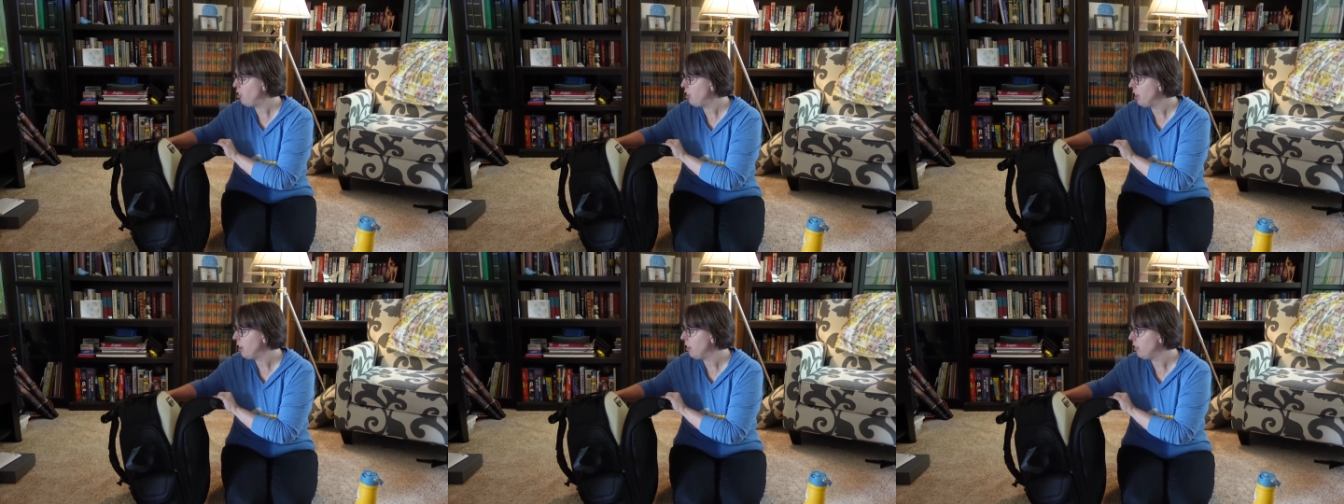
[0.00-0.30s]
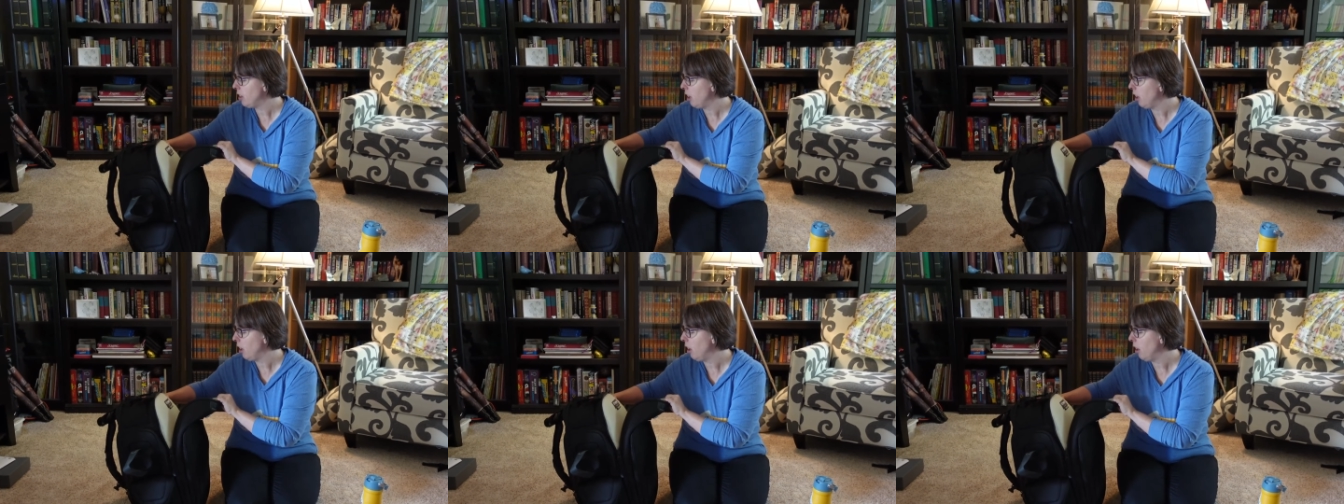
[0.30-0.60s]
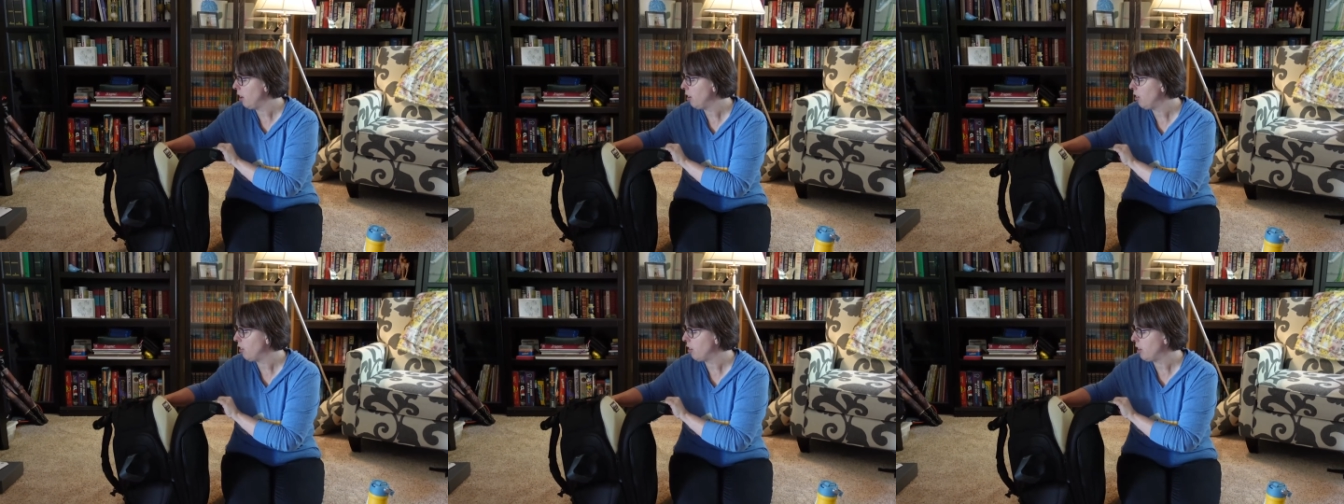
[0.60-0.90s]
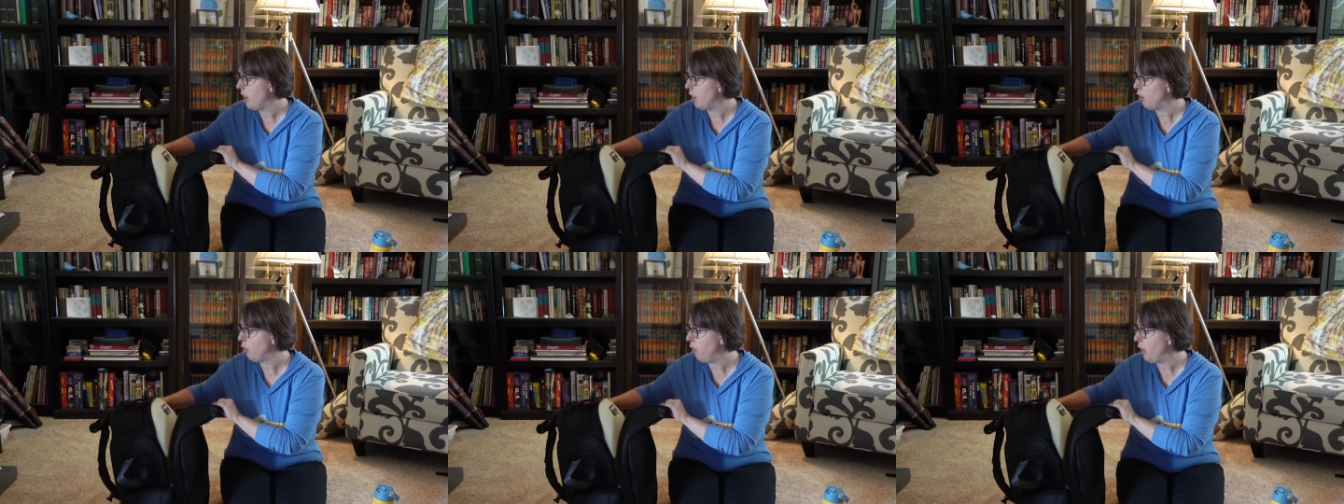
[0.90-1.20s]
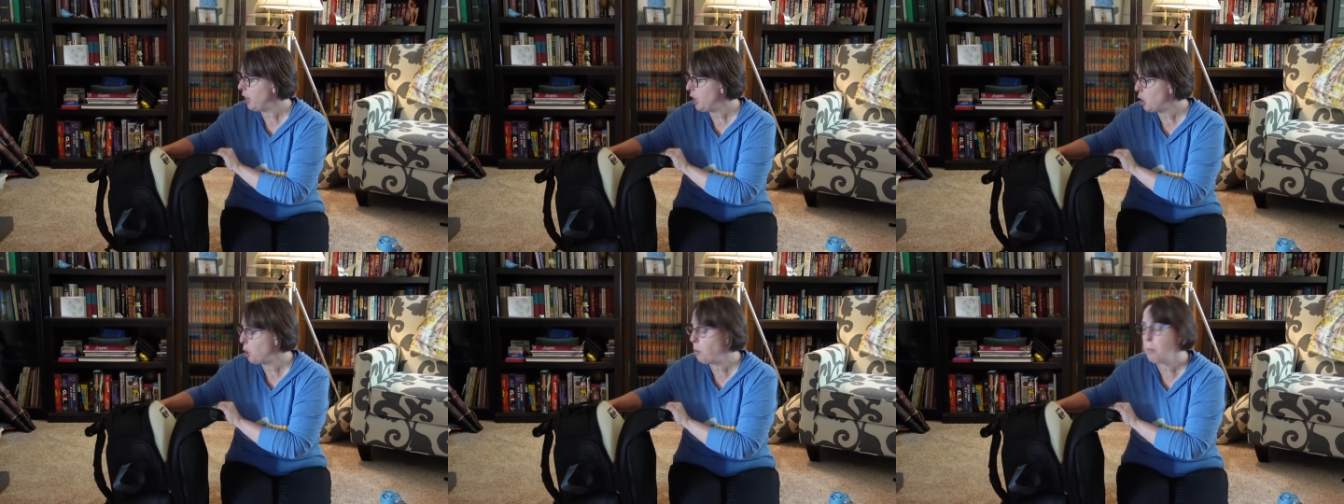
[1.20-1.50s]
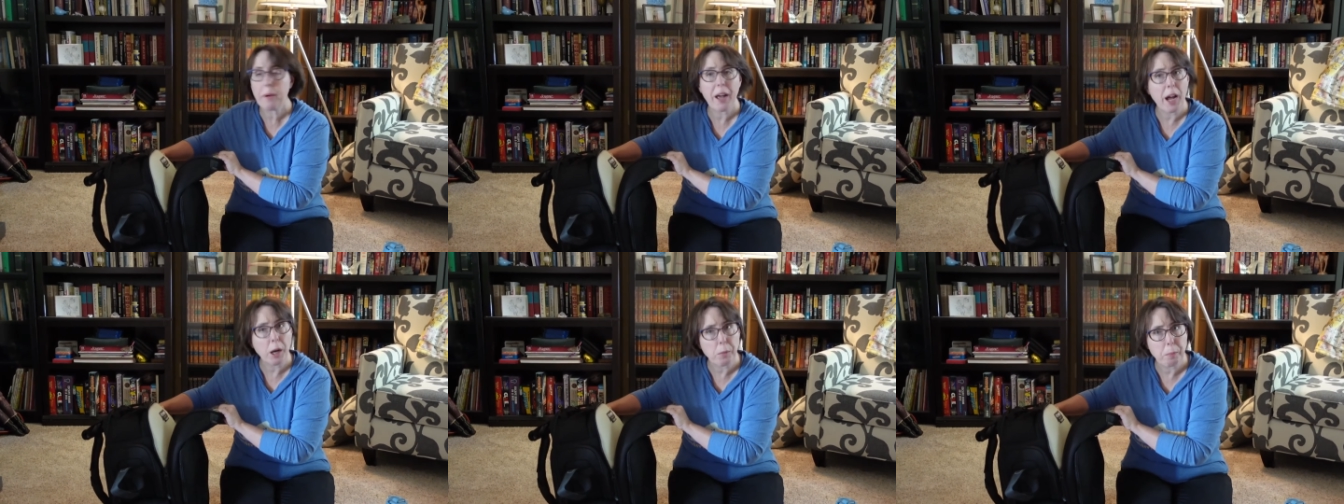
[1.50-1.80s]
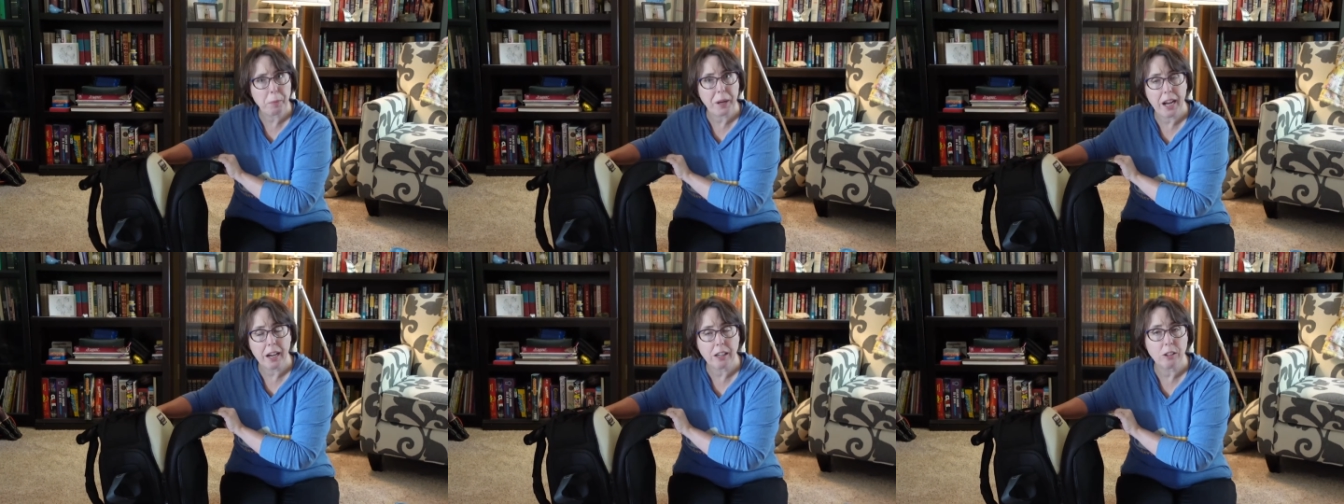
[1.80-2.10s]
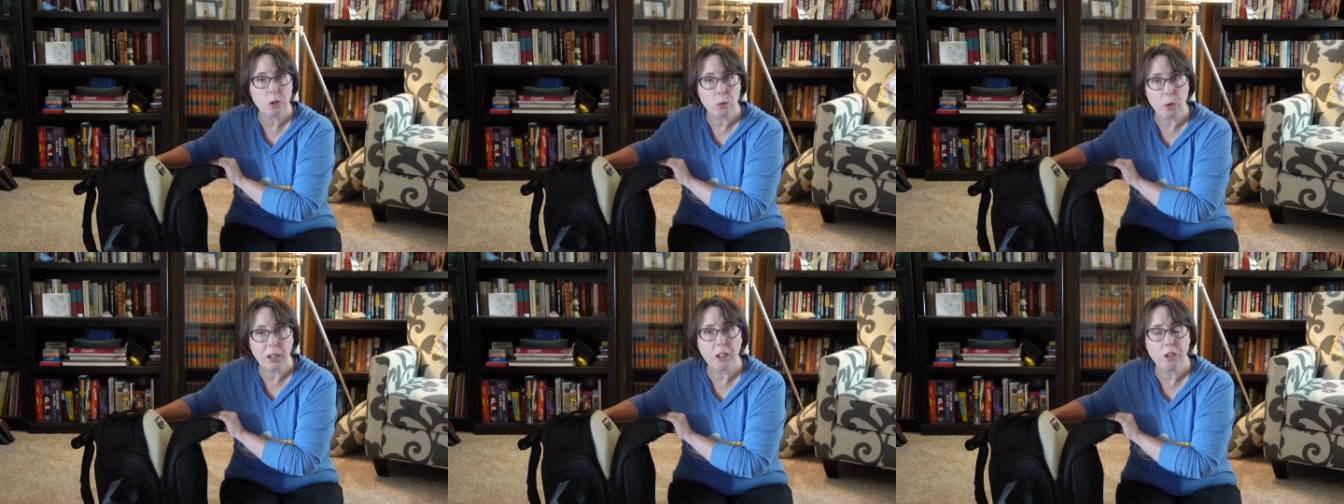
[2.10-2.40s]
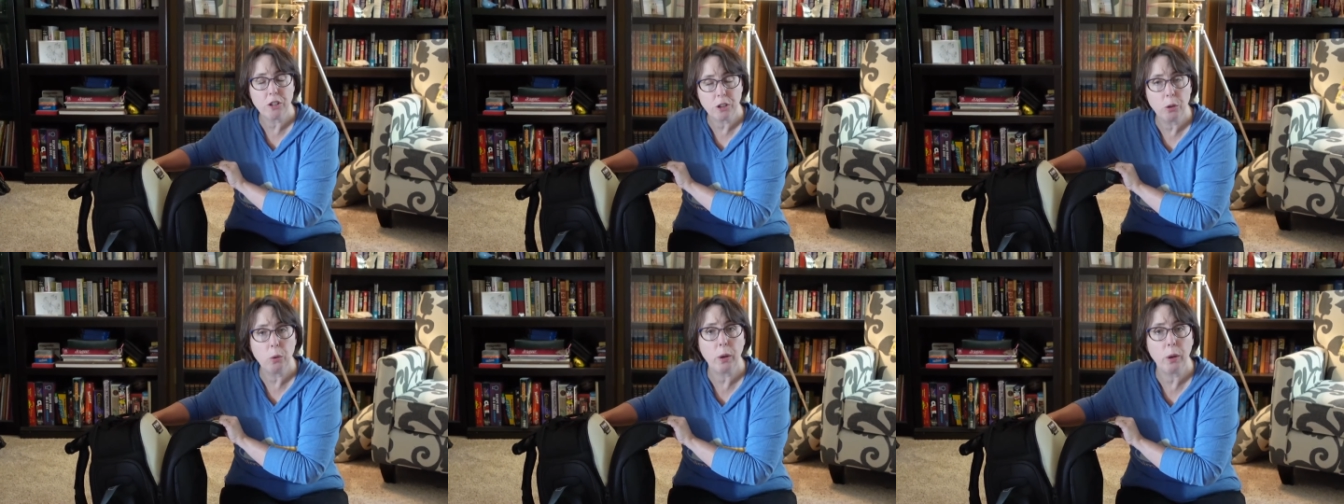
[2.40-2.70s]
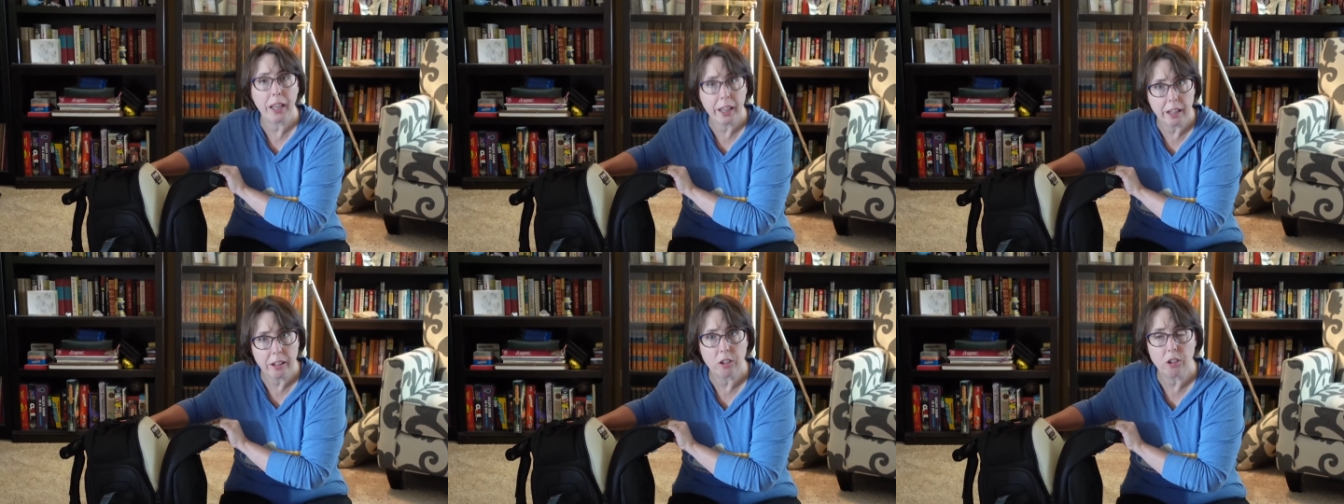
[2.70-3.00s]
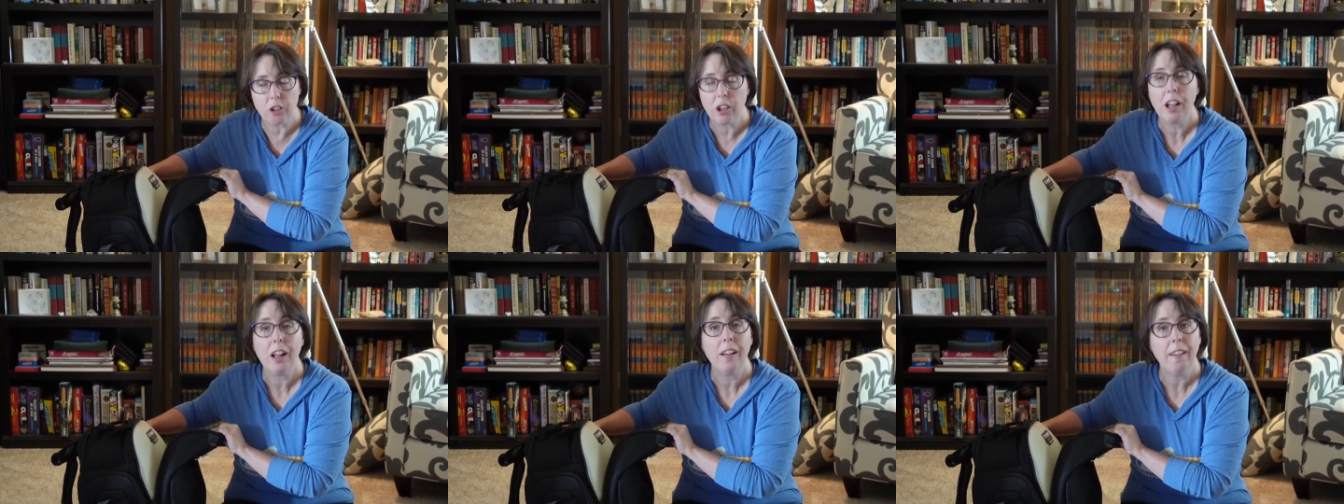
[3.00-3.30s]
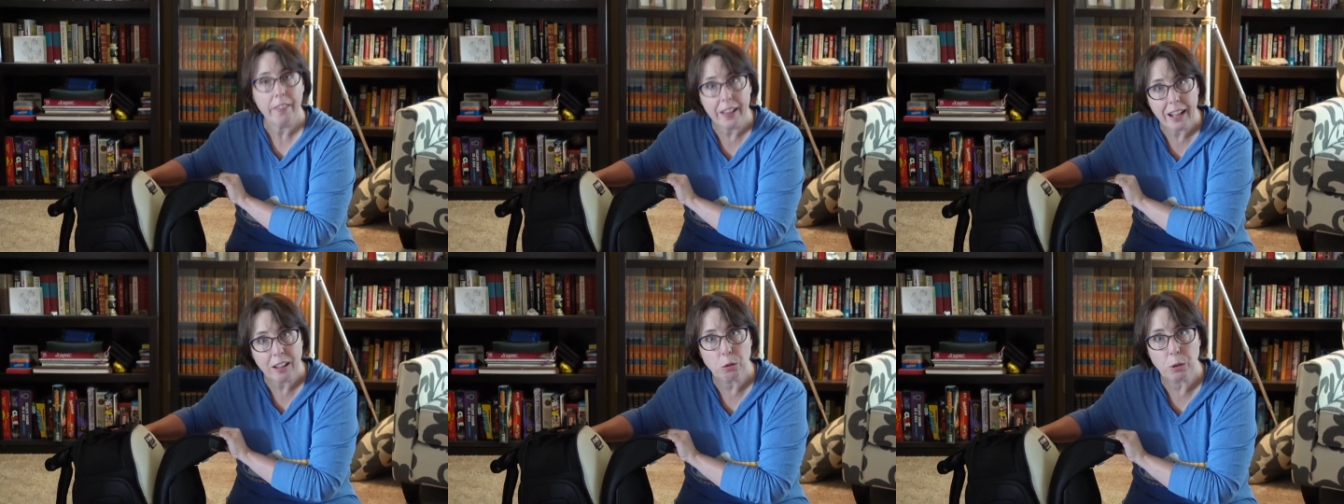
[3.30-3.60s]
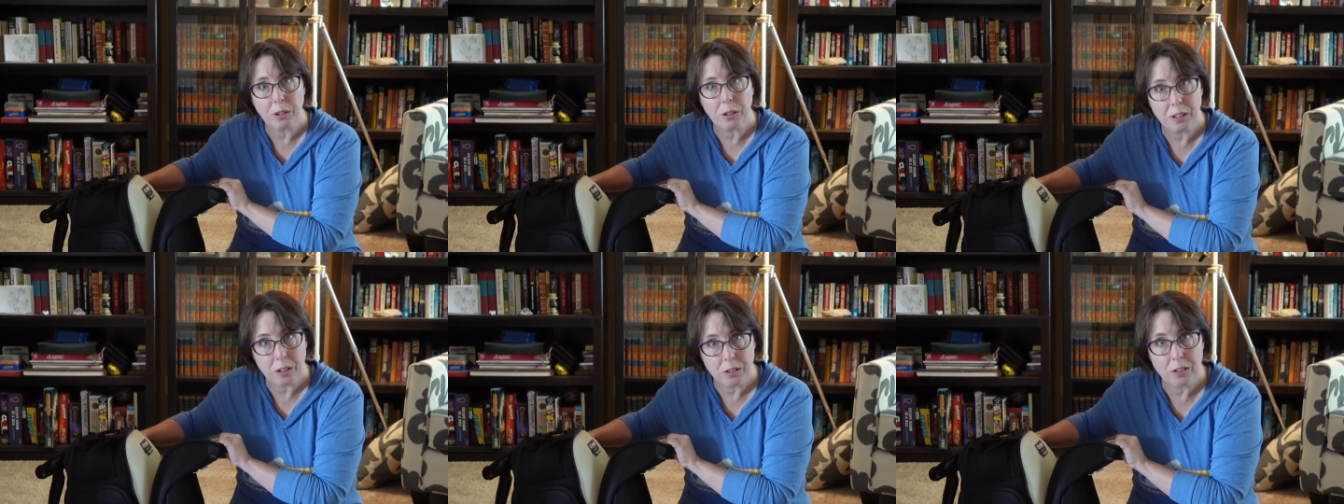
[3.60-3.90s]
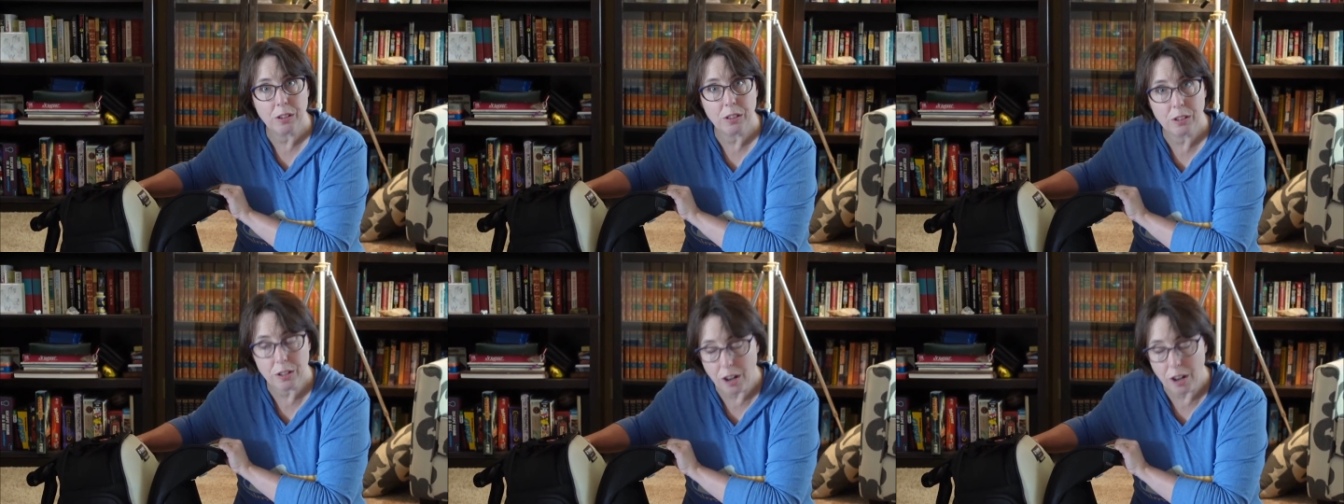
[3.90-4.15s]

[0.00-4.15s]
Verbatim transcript: D S L R slash video backpack twenty-two inch. That's what this is